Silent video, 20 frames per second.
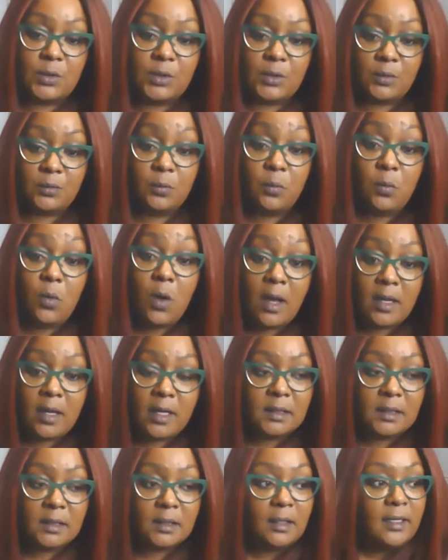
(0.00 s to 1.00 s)
one on
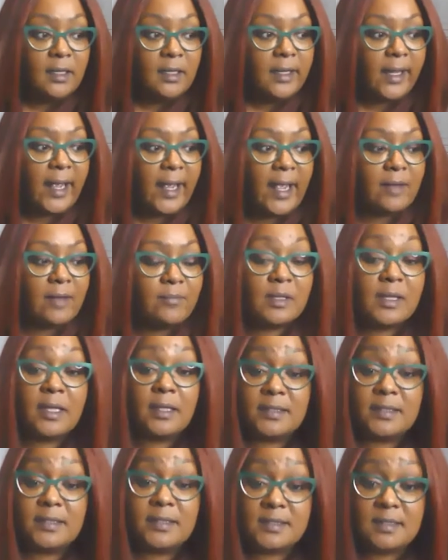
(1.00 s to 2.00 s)
one and be
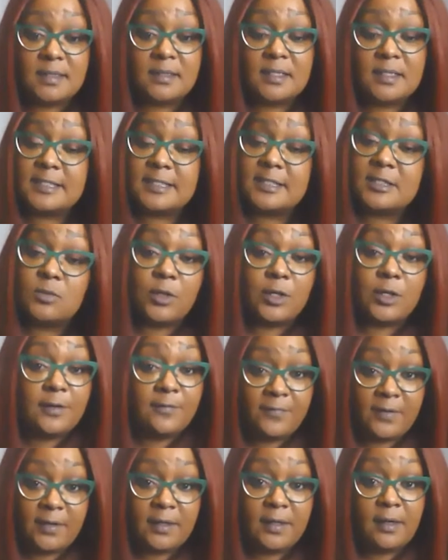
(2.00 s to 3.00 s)
like, listen, this is where
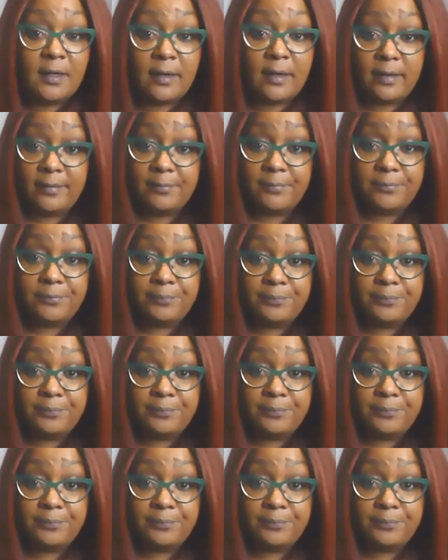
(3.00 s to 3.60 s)
you're fucking up.